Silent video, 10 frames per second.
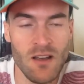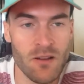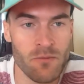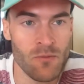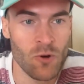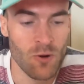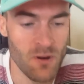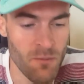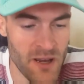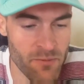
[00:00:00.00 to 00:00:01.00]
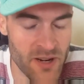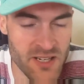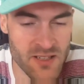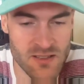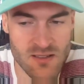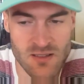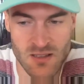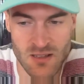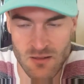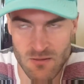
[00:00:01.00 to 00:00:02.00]
and more. And my impression is
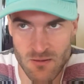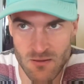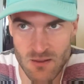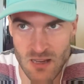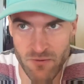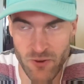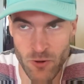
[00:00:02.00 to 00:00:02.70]
that